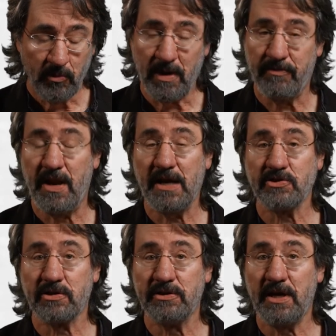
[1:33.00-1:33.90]
We have
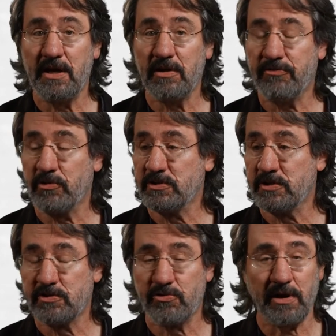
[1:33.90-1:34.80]
national data, for
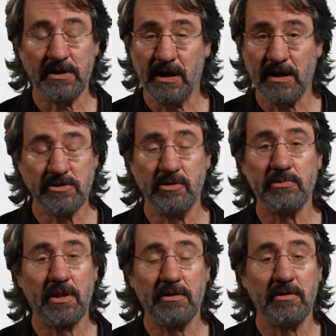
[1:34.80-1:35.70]
instance, direct connection
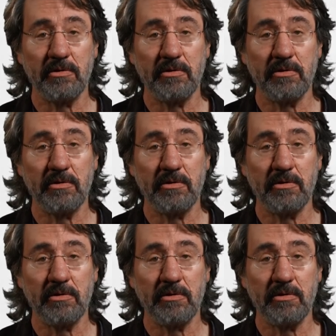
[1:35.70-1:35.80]
with the,